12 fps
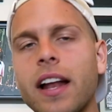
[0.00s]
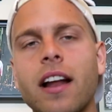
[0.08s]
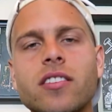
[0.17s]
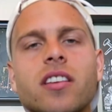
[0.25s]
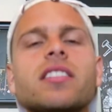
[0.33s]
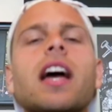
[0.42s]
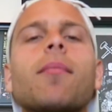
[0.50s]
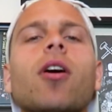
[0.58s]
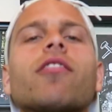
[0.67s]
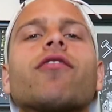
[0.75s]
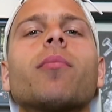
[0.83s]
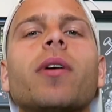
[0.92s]
Now, since I'm
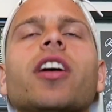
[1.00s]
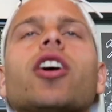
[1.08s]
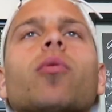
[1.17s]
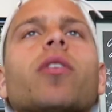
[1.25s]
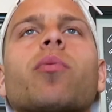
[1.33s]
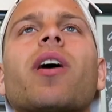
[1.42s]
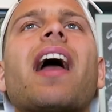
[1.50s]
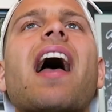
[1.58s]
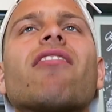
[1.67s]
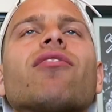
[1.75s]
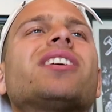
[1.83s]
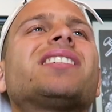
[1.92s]
unfamiliar with where
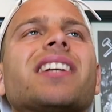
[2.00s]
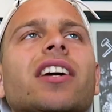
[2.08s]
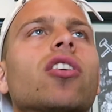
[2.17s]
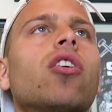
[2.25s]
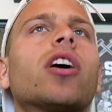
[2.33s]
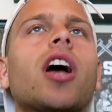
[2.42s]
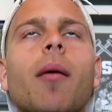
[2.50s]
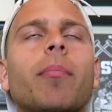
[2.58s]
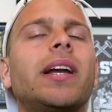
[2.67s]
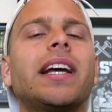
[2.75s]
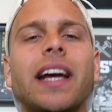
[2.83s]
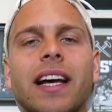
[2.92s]
every single
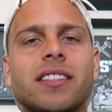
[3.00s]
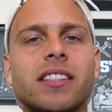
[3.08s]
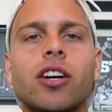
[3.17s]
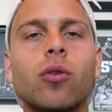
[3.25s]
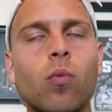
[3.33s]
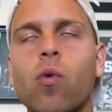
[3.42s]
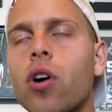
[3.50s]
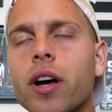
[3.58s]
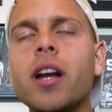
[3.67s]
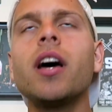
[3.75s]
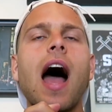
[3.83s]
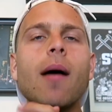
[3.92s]
company gets their
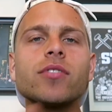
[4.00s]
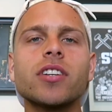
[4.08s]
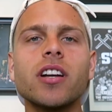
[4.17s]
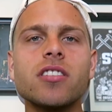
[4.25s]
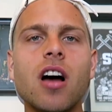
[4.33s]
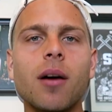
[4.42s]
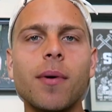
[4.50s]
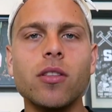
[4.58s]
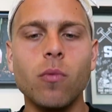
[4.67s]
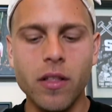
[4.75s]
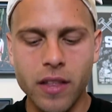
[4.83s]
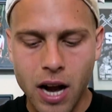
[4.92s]
wood, I'm just gonna talk about
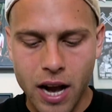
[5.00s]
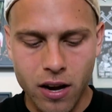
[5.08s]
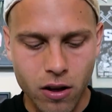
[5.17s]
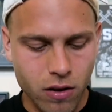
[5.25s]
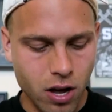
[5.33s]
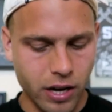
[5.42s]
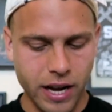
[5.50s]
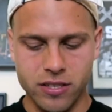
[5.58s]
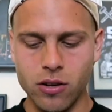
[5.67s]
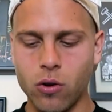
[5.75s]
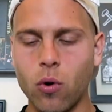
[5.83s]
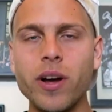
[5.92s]
the one that I know. Okay,
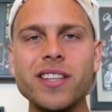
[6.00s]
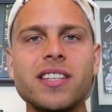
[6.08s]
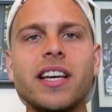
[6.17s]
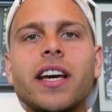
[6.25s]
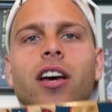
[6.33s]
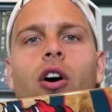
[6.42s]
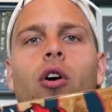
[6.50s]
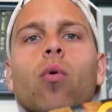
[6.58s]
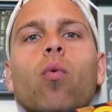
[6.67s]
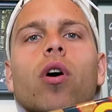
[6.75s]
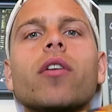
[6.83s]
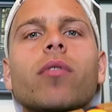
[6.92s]
so Quincy
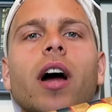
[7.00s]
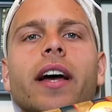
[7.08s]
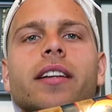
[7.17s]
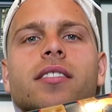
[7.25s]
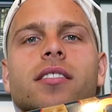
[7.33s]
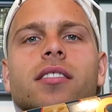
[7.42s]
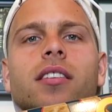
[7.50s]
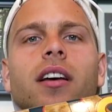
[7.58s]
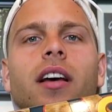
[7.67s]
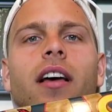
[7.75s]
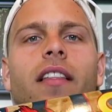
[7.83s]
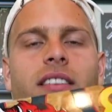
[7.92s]
Wood Rights.
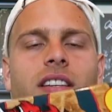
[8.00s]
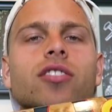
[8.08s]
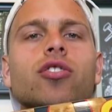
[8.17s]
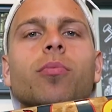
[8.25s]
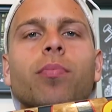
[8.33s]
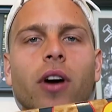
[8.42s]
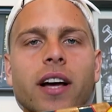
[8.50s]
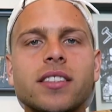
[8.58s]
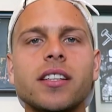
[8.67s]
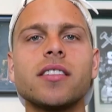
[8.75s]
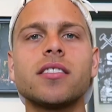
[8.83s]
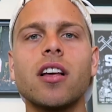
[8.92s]
This is who
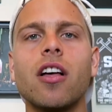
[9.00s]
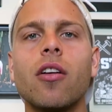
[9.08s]
presses